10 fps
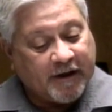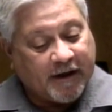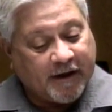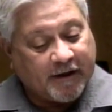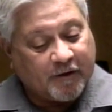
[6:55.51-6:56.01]

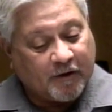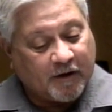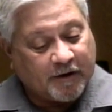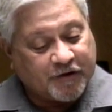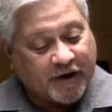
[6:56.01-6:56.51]
And
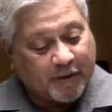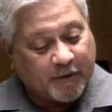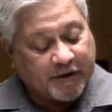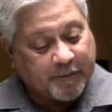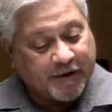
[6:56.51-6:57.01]

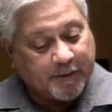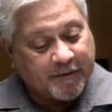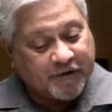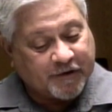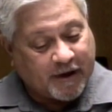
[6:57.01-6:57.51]
Chadwick beat them
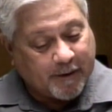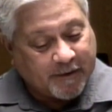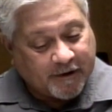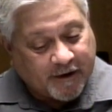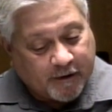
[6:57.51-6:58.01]
this time,
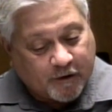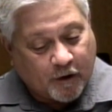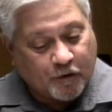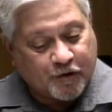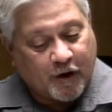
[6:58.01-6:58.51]
and their
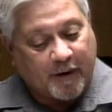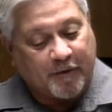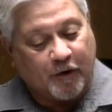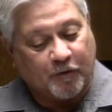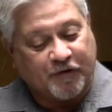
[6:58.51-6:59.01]
coach, Tom
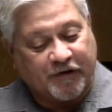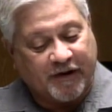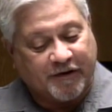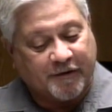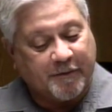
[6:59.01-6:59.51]
Coates,
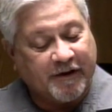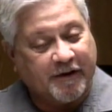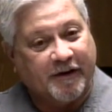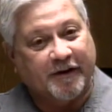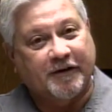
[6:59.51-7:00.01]
said to me
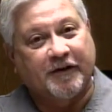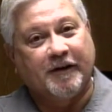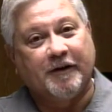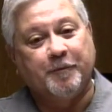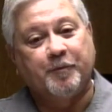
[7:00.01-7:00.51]

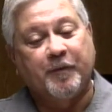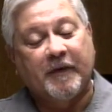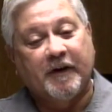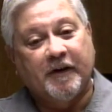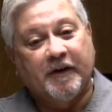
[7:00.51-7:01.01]
that
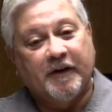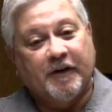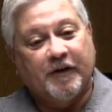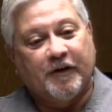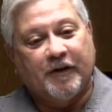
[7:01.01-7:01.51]

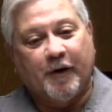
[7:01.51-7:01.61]
they